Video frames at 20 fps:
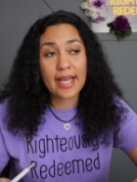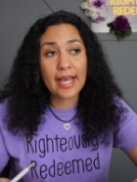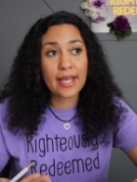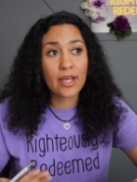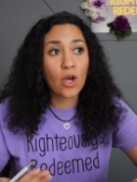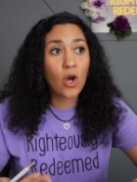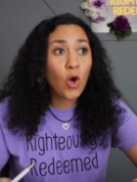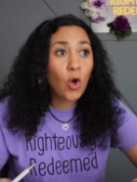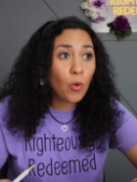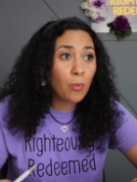I
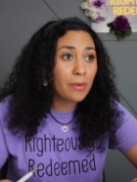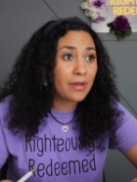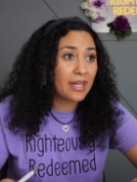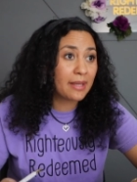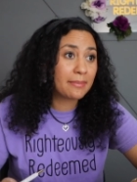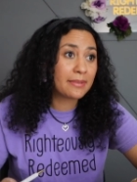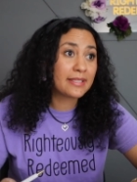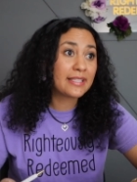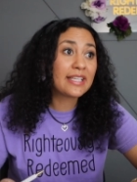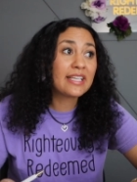hope and
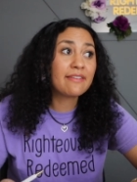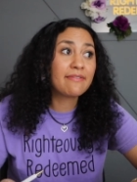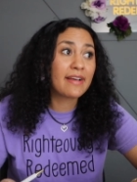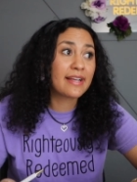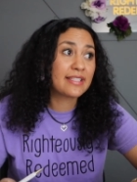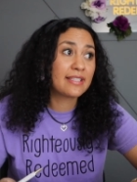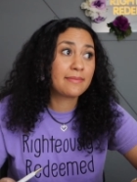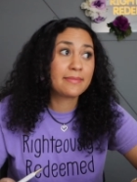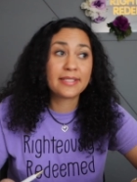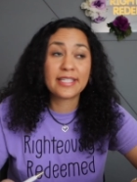I believe
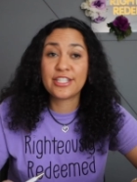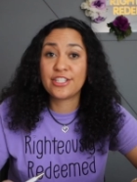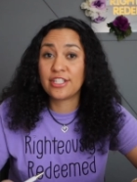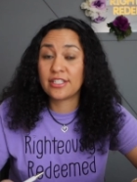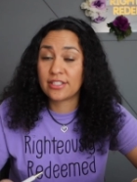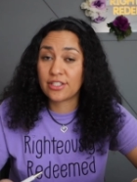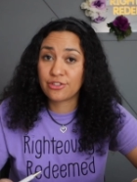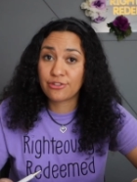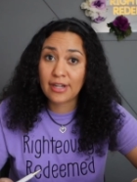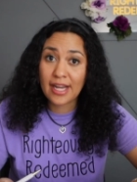that someday
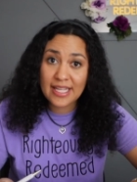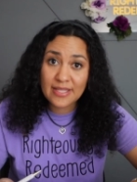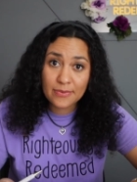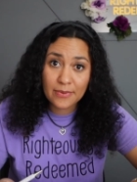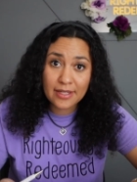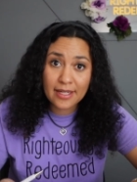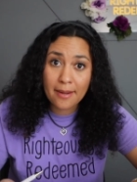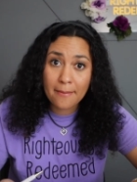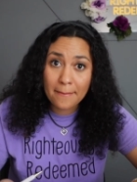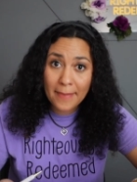Jesus Christ
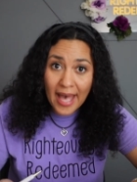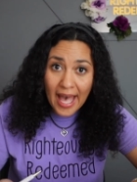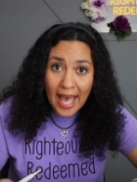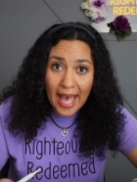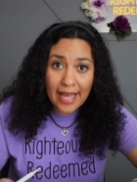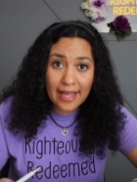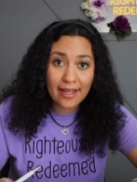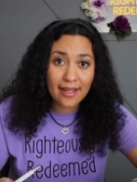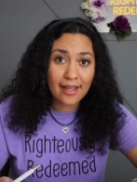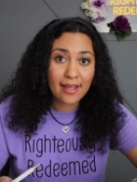will come
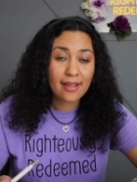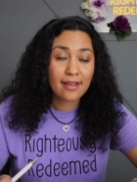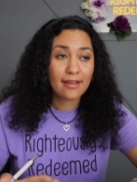back.